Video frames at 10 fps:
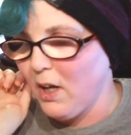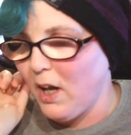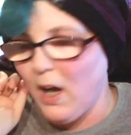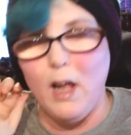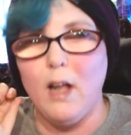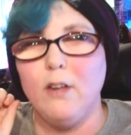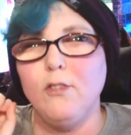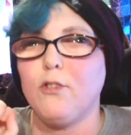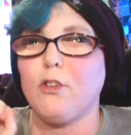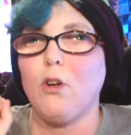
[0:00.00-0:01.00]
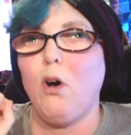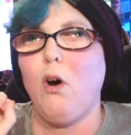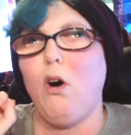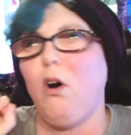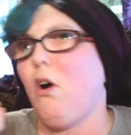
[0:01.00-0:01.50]
And
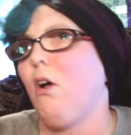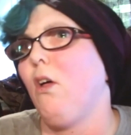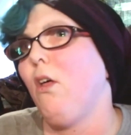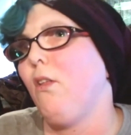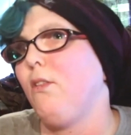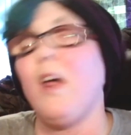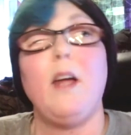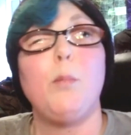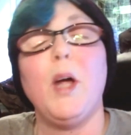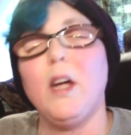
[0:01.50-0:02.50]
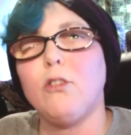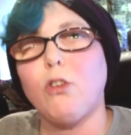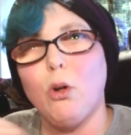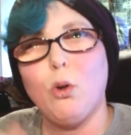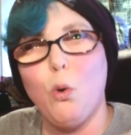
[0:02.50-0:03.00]
they
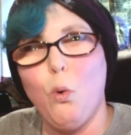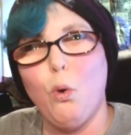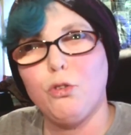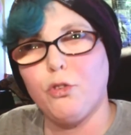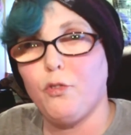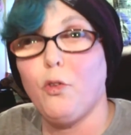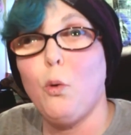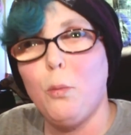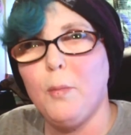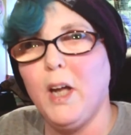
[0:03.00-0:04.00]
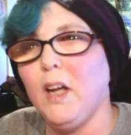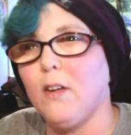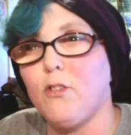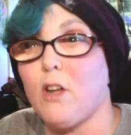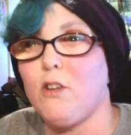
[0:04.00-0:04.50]
picked a course for me
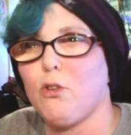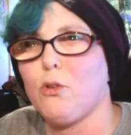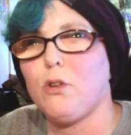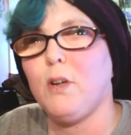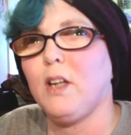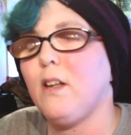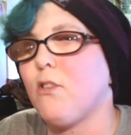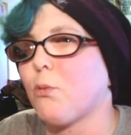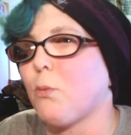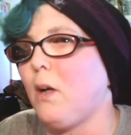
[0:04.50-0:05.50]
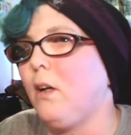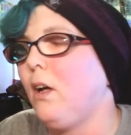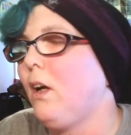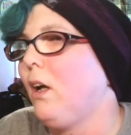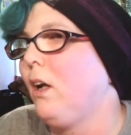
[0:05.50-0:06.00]
and said, you're doing this
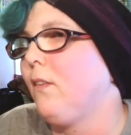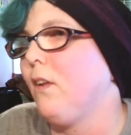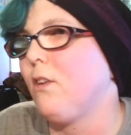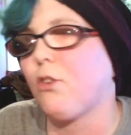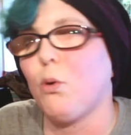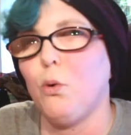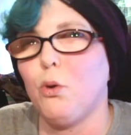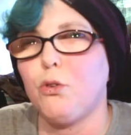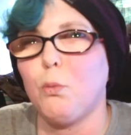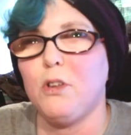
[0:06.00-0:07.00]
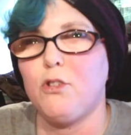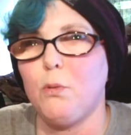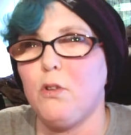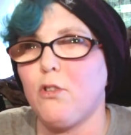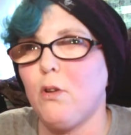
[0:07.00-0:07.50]
course, which
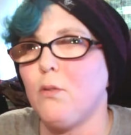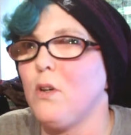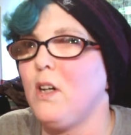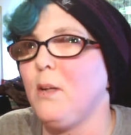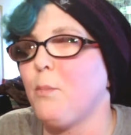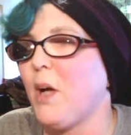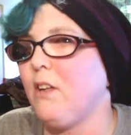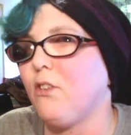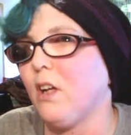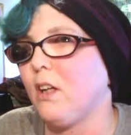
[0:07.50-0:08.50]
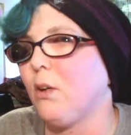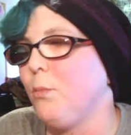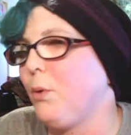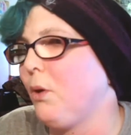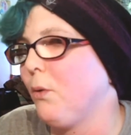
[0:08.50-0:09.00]
was a really basic
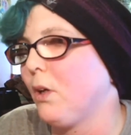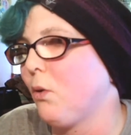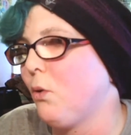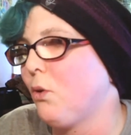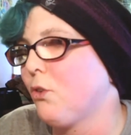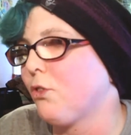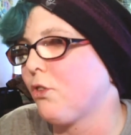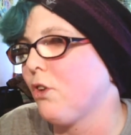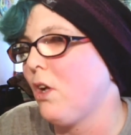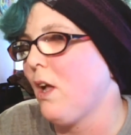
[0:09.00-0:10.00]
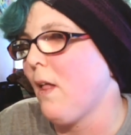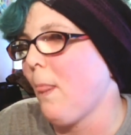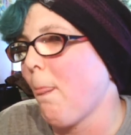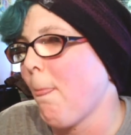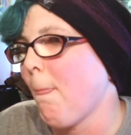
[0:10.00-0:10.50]
computer course,
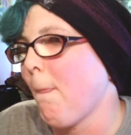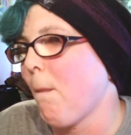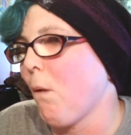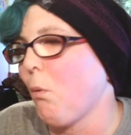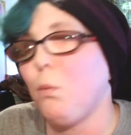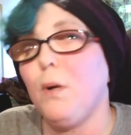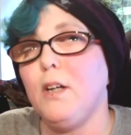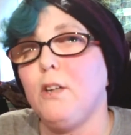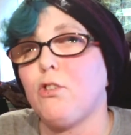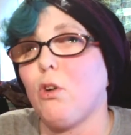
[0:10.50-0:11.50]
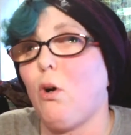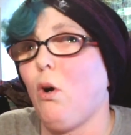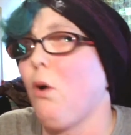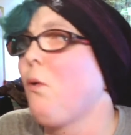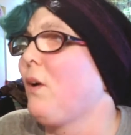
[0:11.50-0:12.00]
which
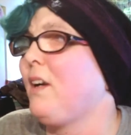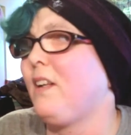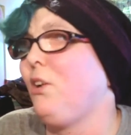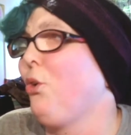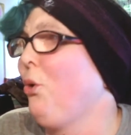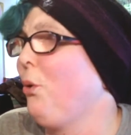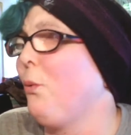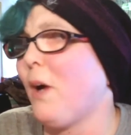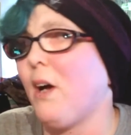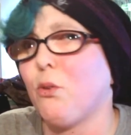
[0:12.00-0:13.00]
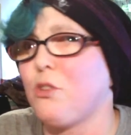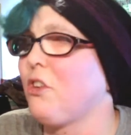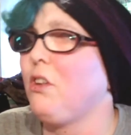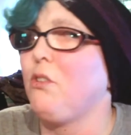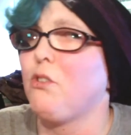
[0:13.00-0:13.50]
I already knew how to
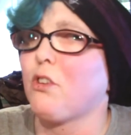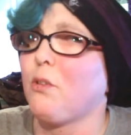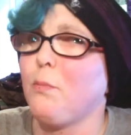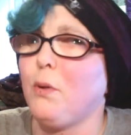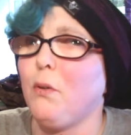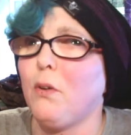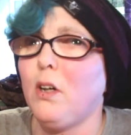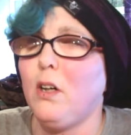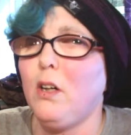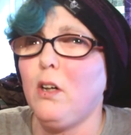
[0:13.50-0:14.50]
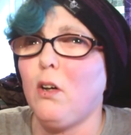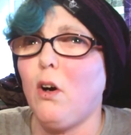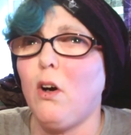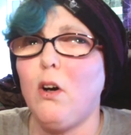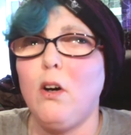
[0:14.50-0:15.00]
use a computer.
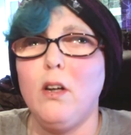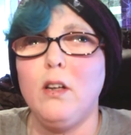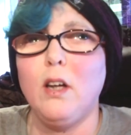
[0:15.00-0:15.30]
I